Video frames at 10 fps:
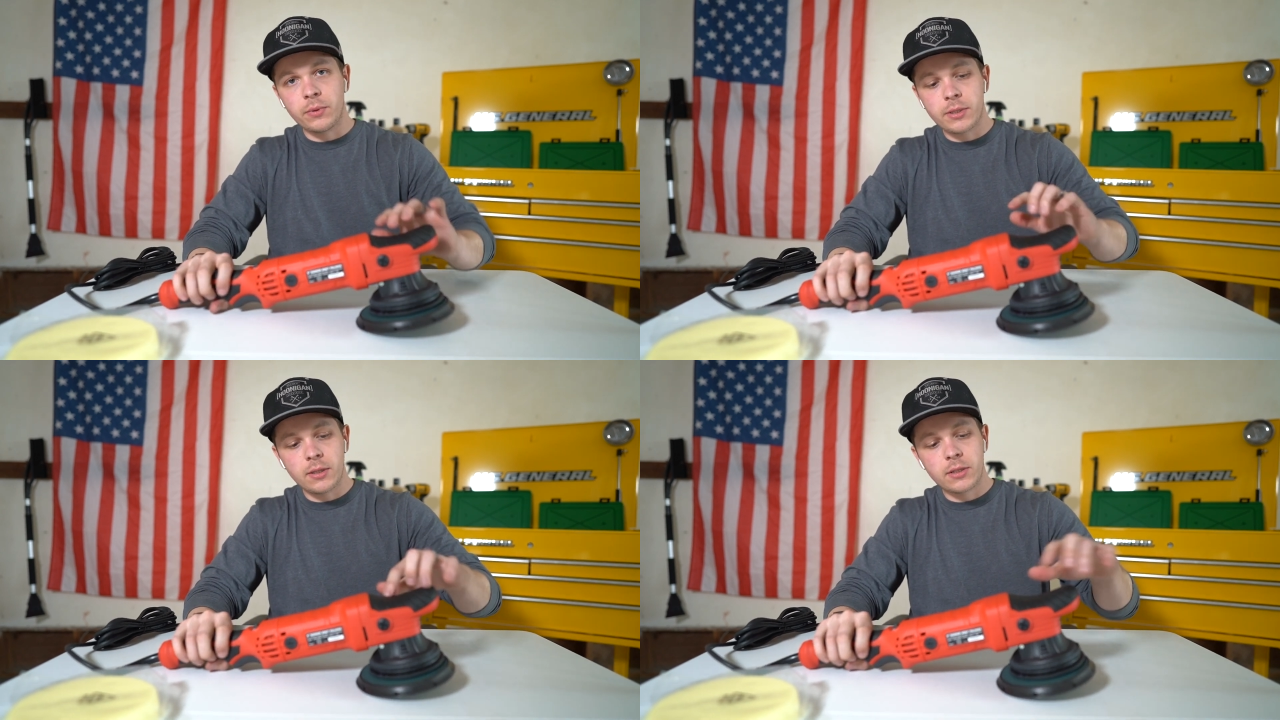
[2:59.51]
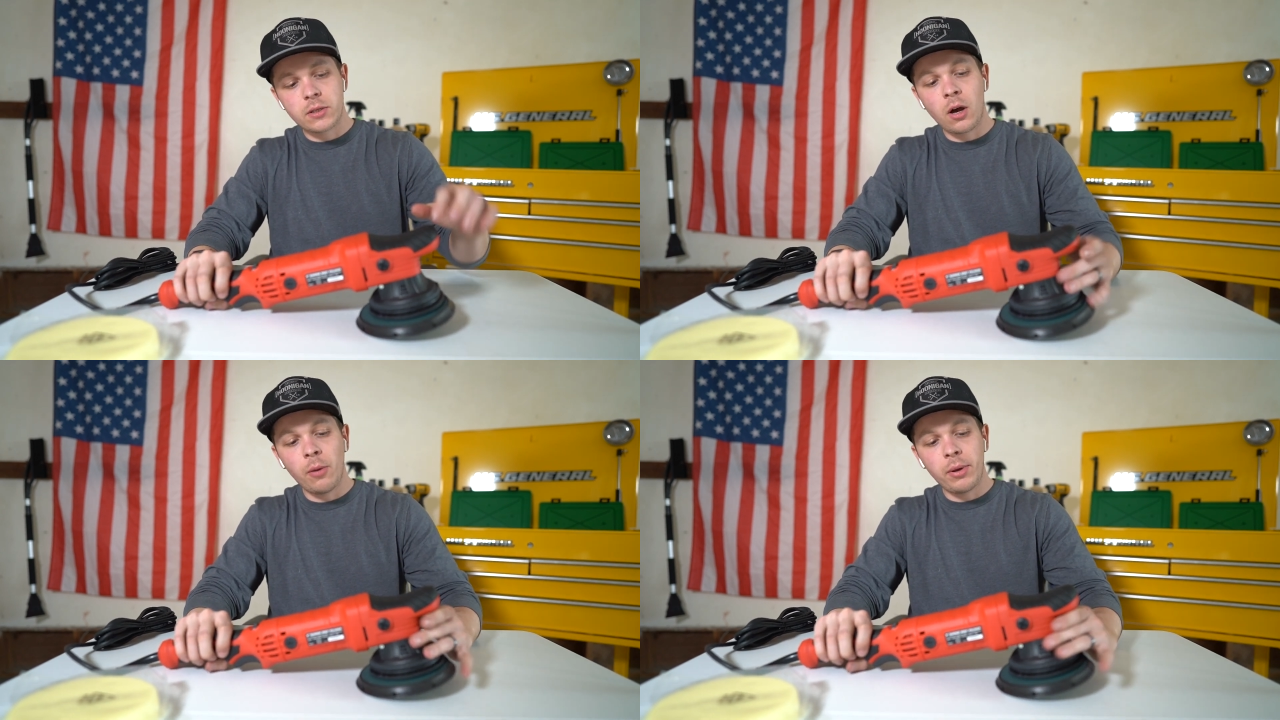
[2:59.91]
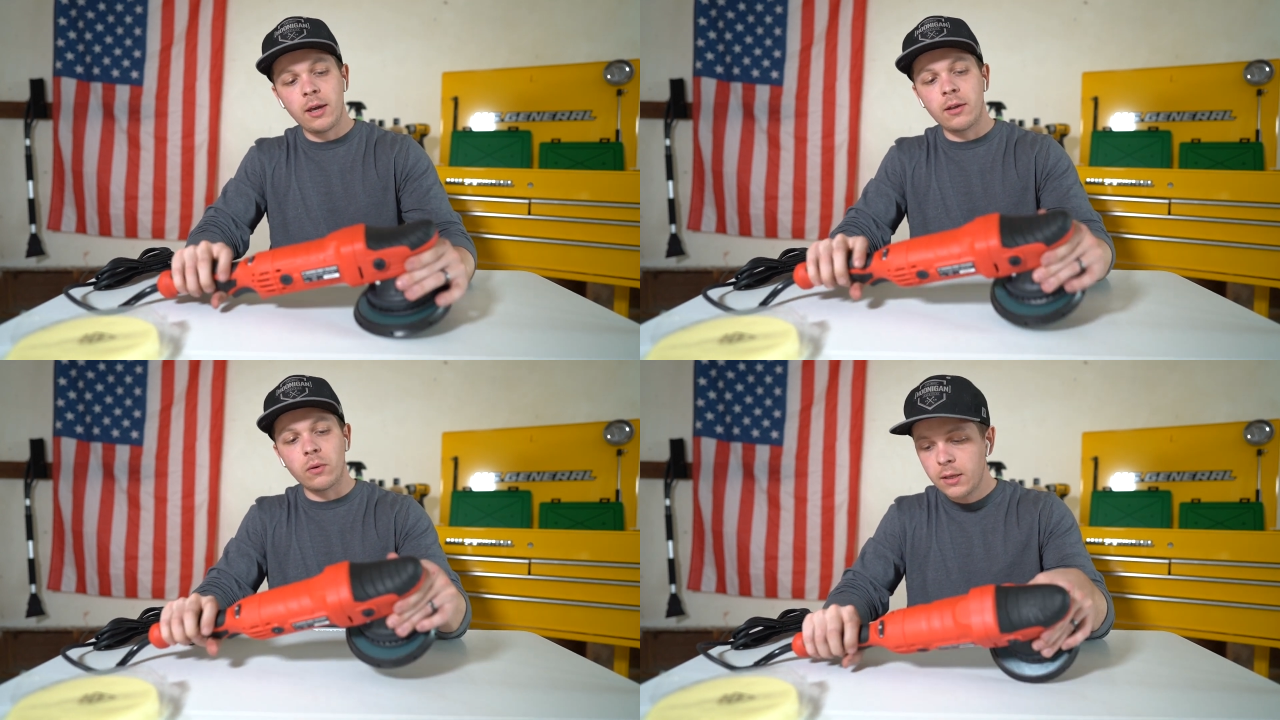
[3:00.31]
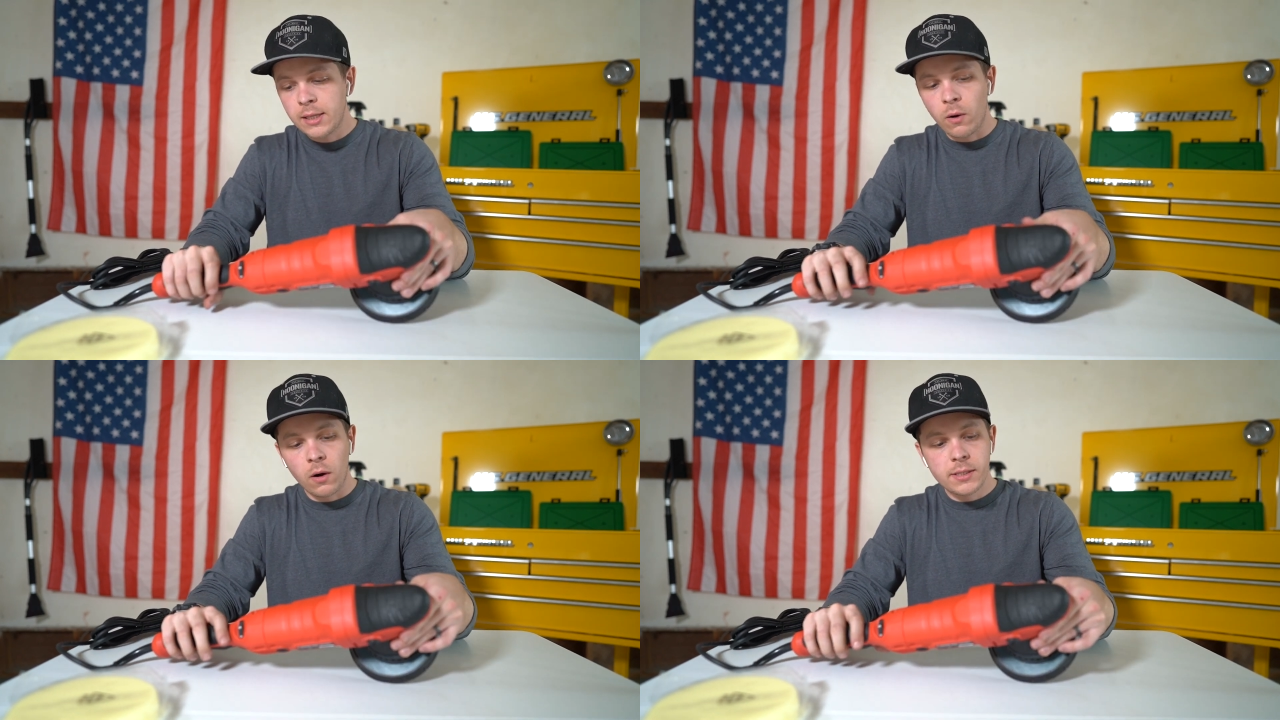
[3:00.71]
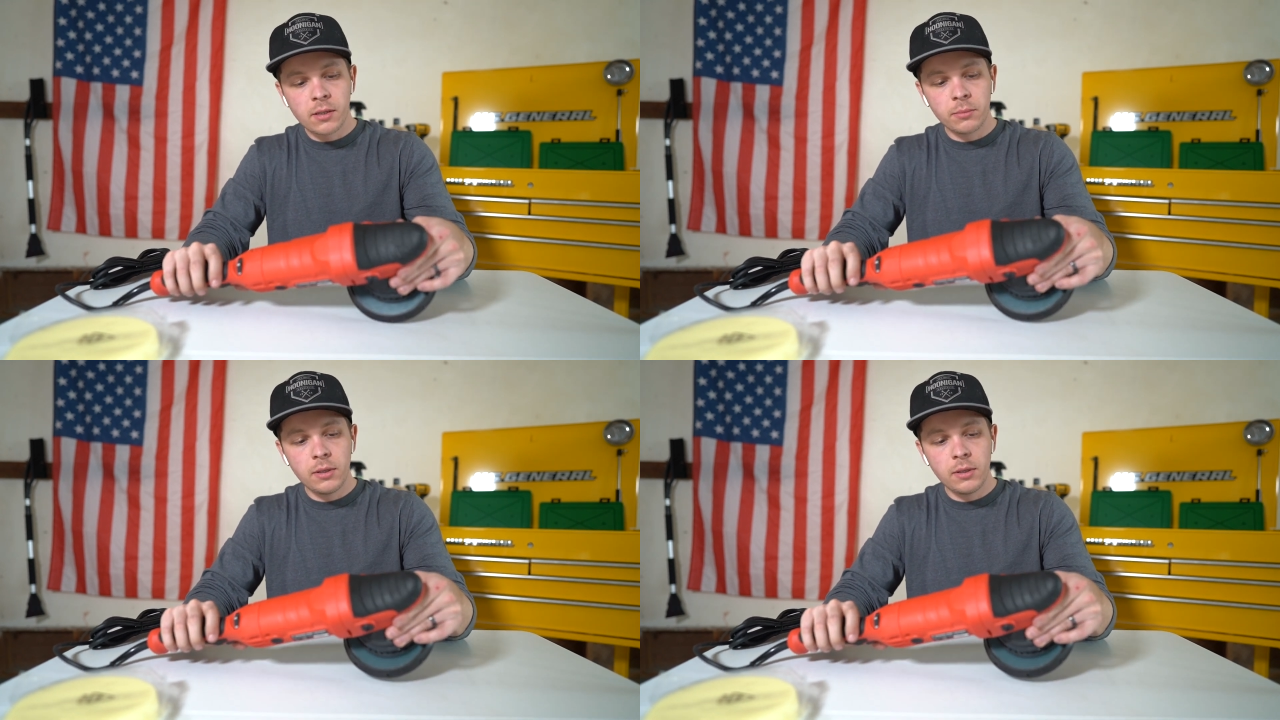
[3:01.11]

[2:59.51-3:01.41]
was this top handle. Now, on some